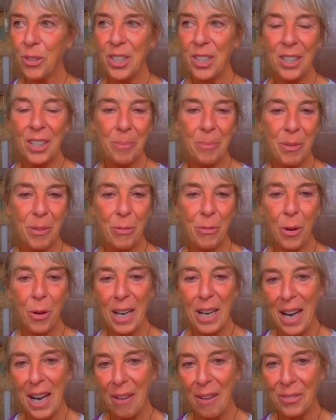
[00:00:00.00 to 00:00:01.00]
the before
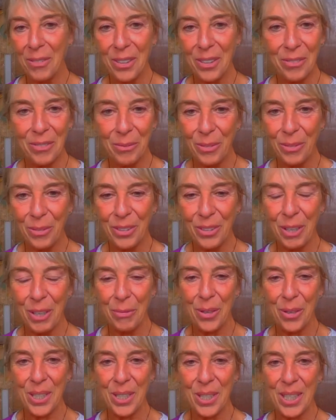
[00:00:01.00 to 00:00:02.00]
and after
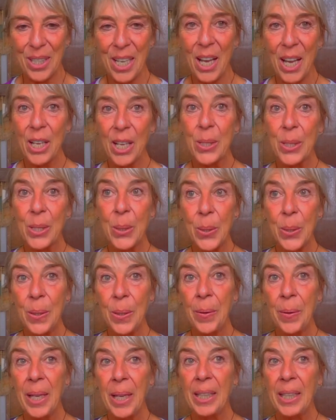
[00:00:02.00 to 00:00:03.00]
difference. So
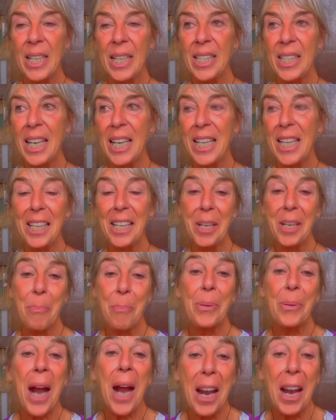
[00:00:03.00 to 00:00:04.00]
let's say they're
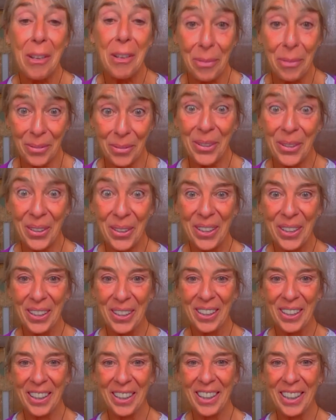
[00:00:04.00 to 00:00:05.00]
deprived
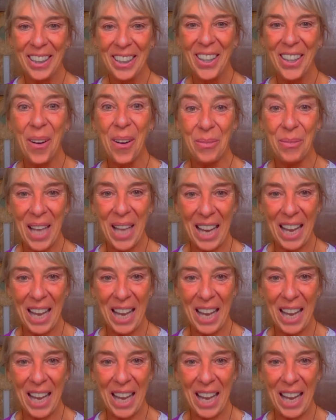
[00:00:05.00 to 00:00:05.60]
of that.